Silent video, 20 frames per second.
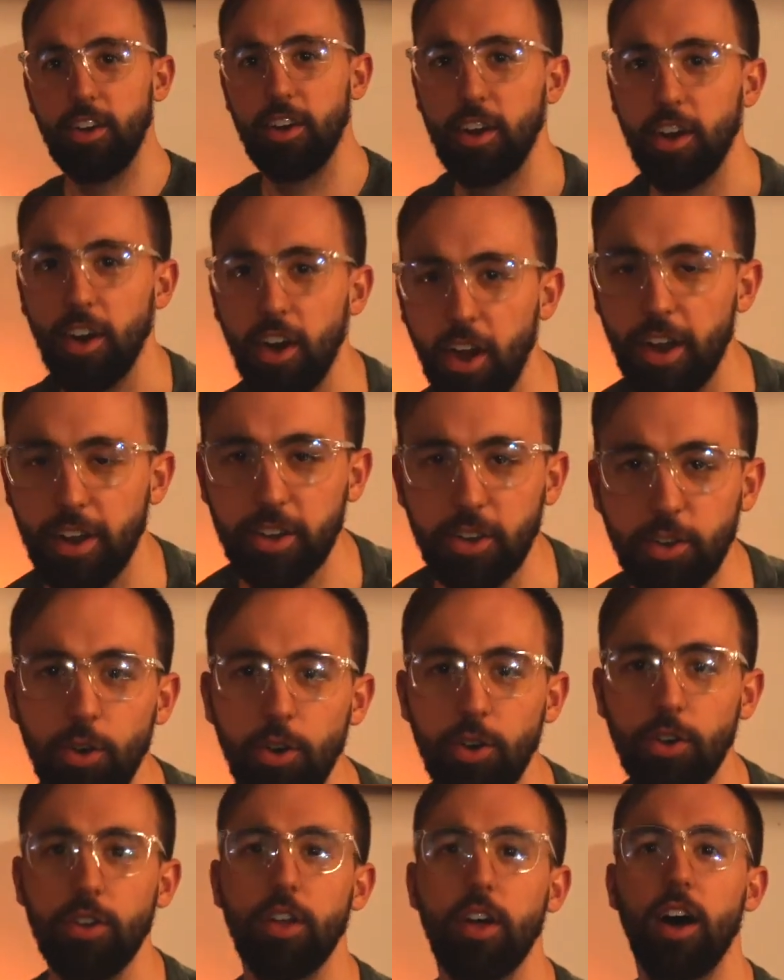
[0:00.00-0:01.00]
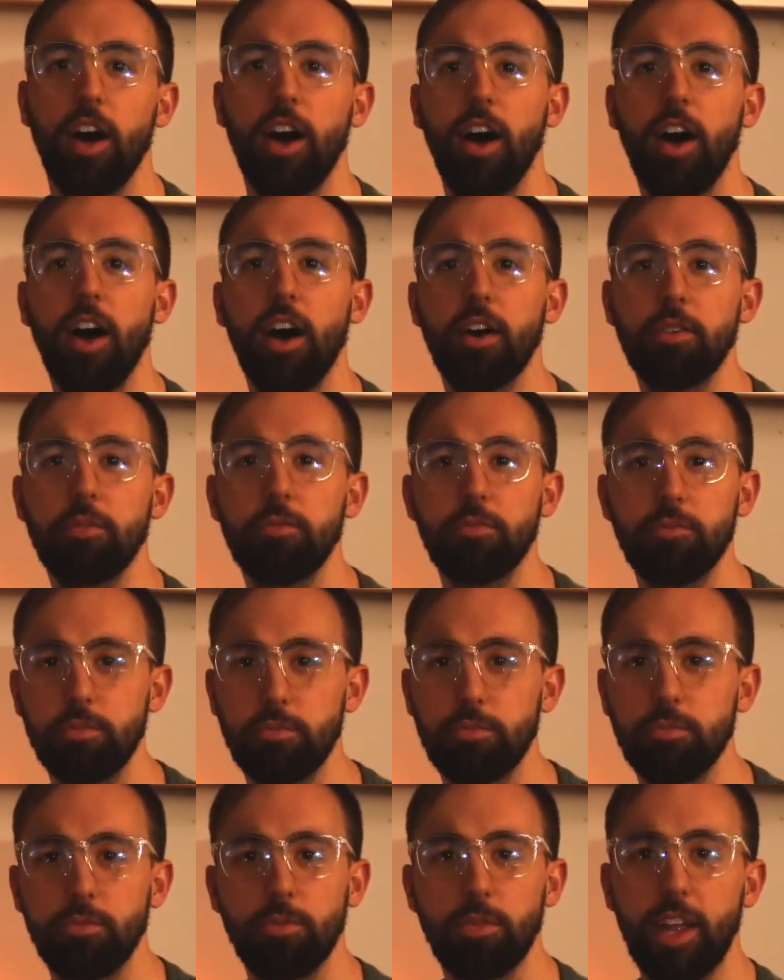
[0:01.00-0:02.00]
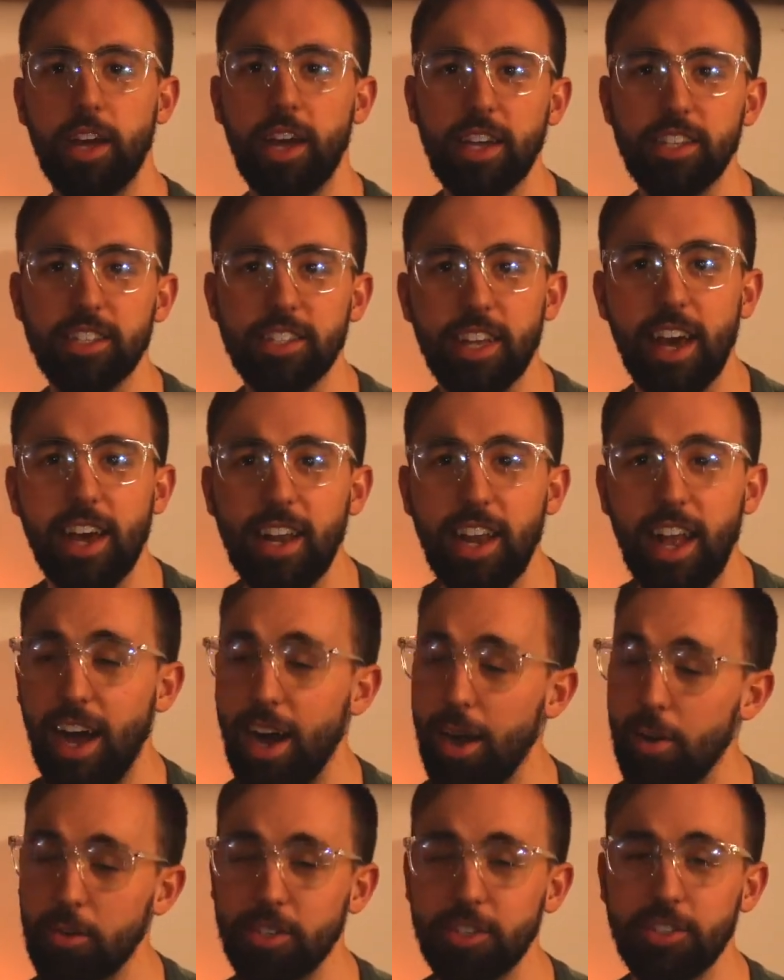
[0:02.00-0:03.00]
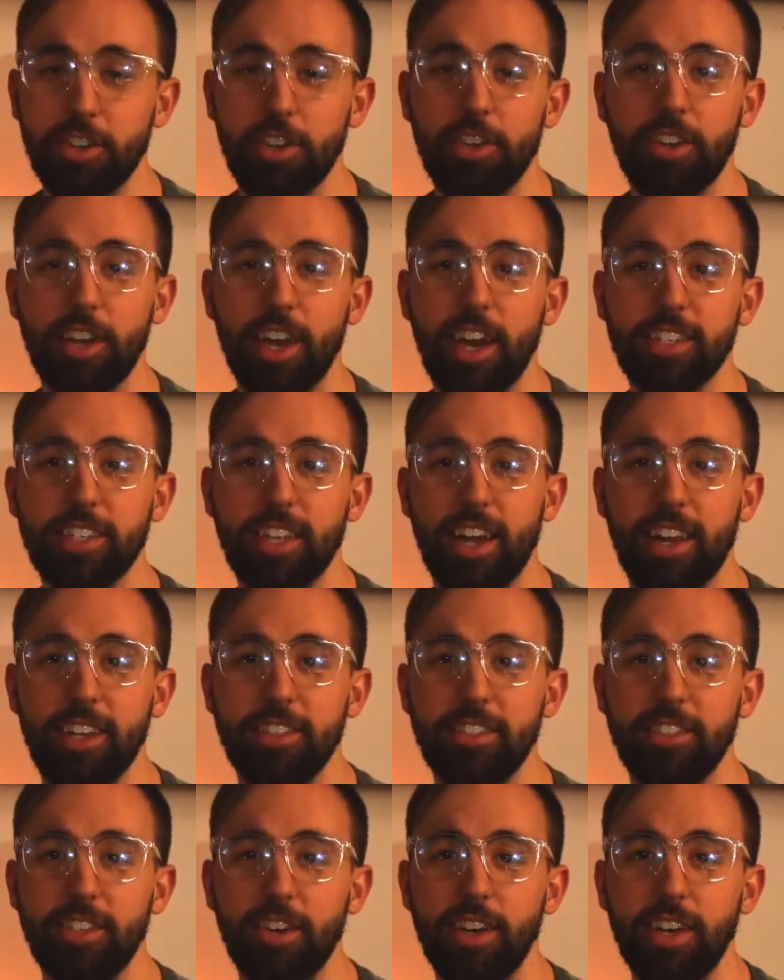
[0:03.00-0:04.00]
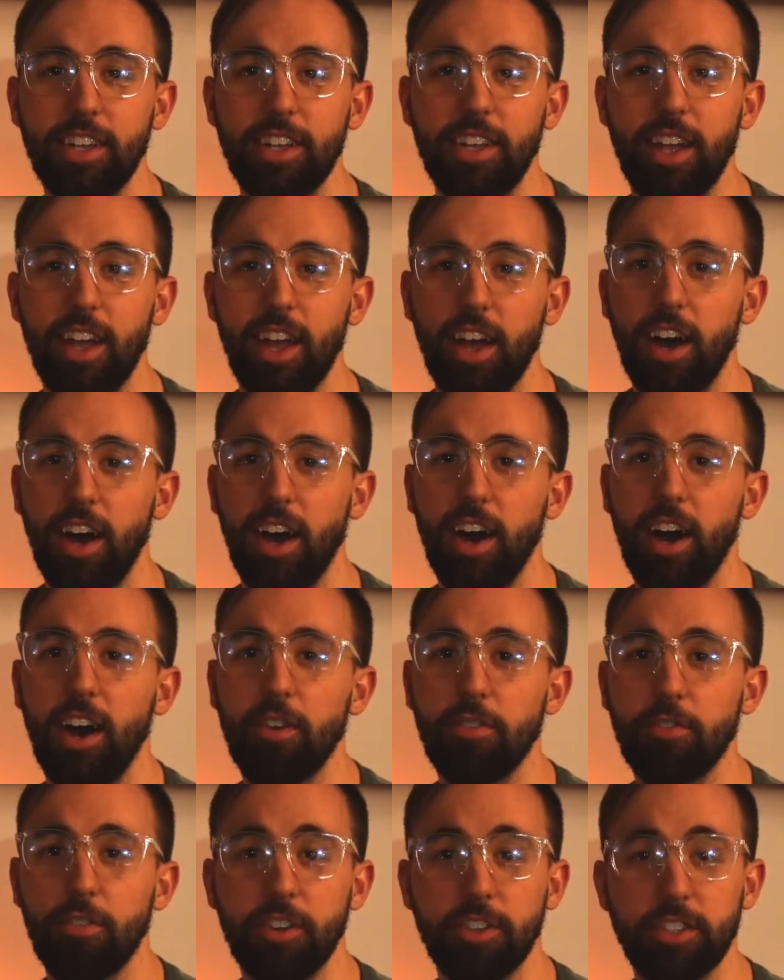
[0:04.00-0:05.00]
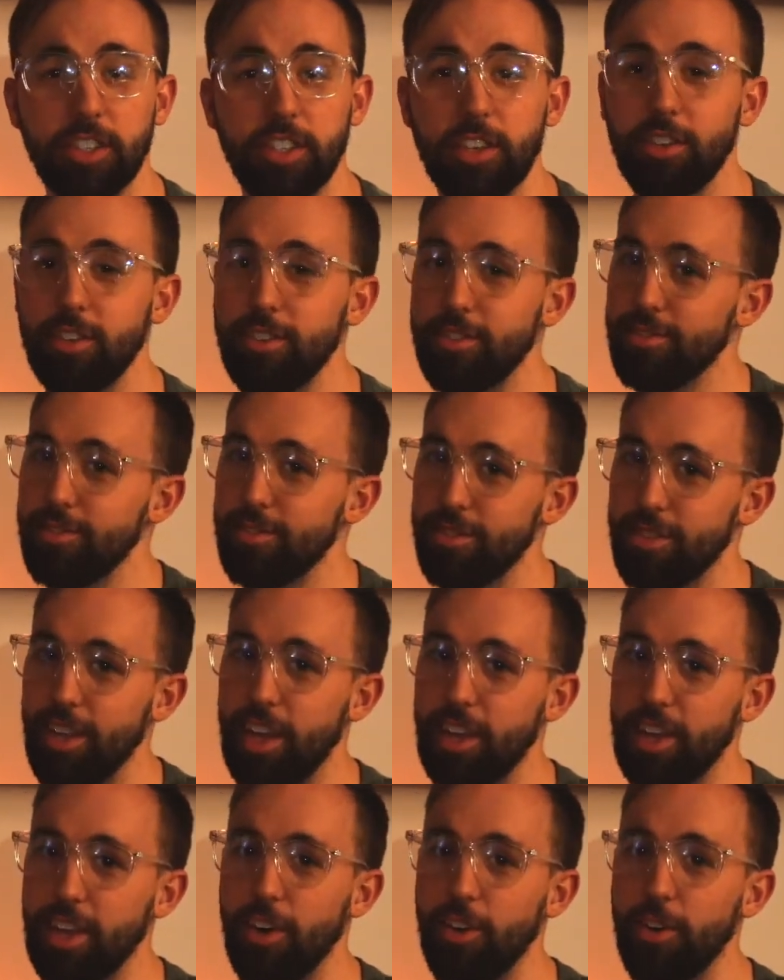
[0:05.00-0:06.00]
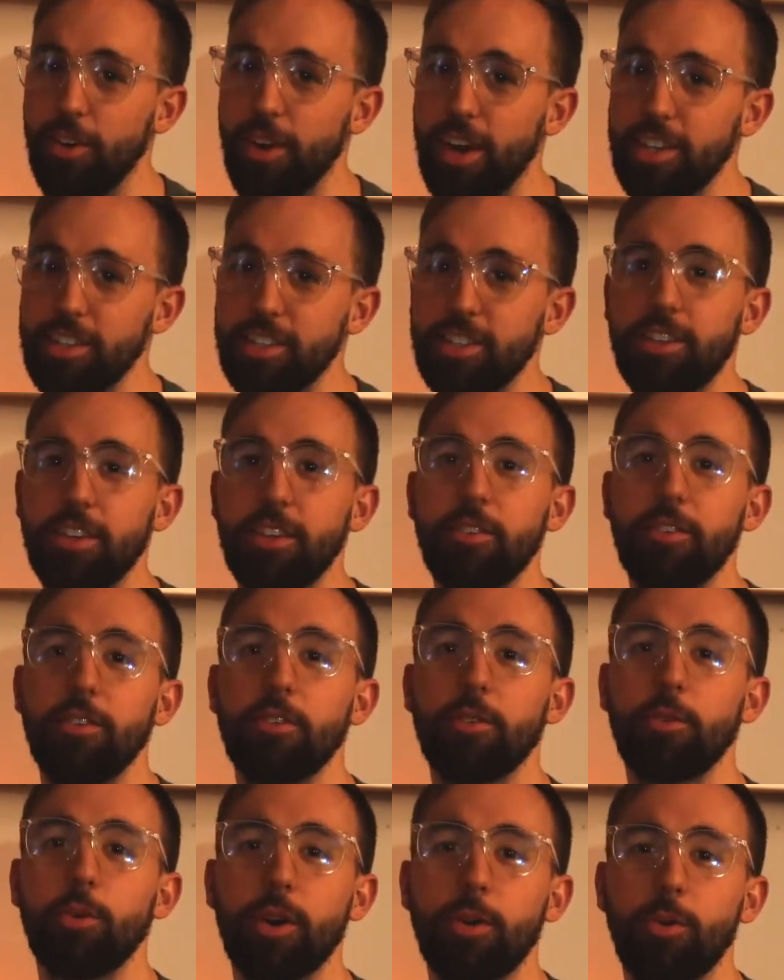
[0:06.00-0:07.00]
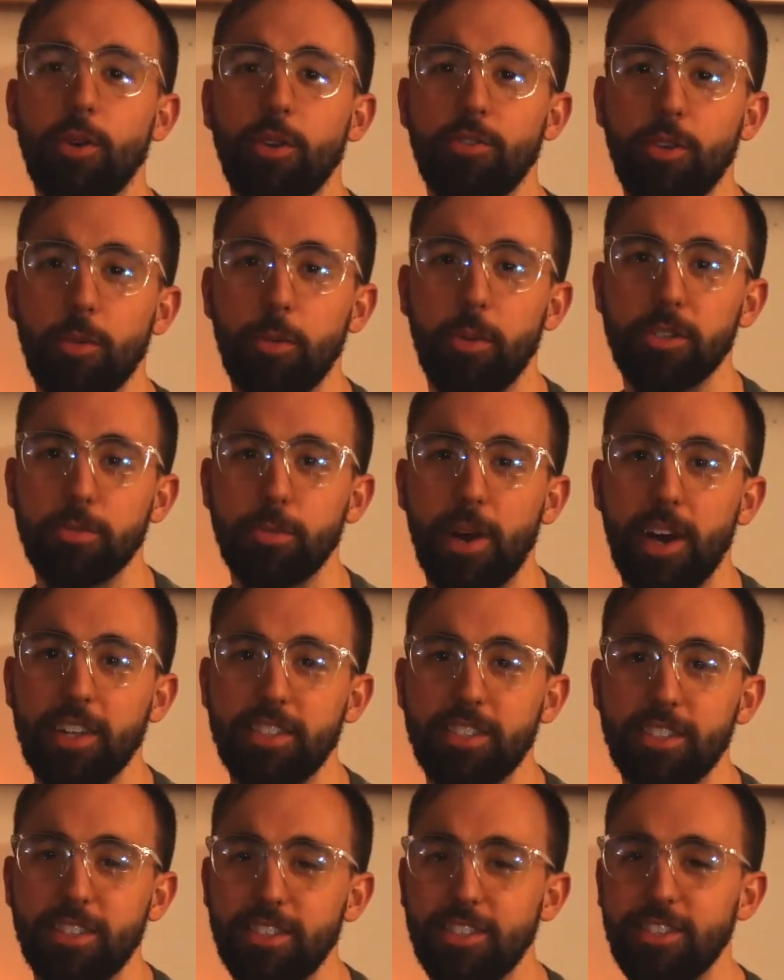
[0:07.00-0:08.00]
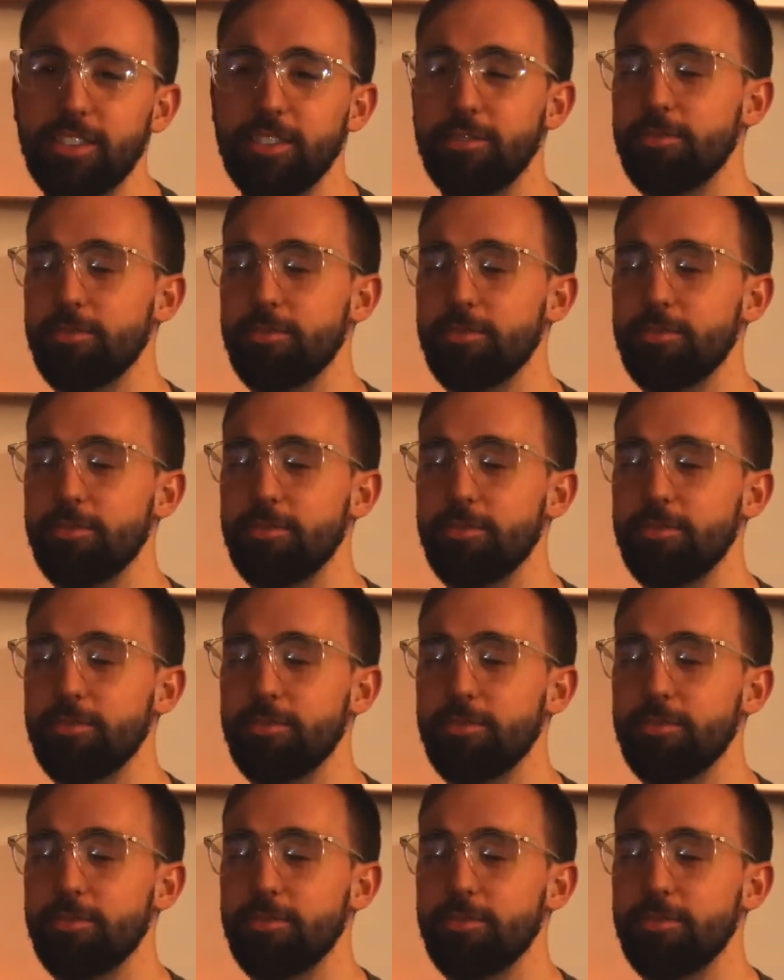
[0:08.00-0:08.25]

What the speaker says: All right, cool. Like I said, I'm gonna show you guys how to do it. First, like always, quick word from our sponsors.